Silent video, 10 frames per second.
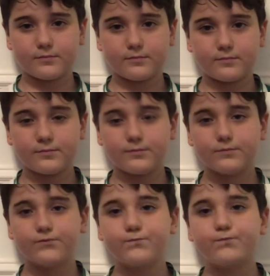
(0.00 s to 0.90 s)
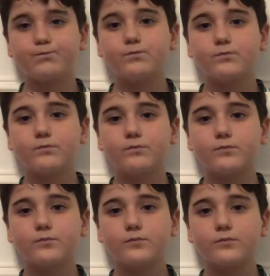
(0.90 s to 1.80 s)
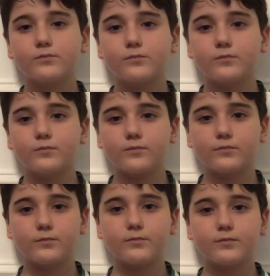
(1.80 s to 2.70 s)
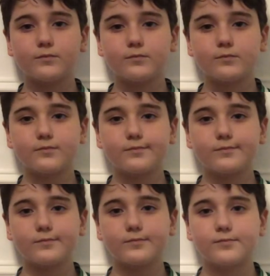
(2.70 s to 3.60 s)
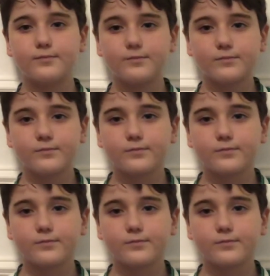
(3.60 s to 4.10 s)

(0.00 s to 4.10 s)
The person shown says nothing.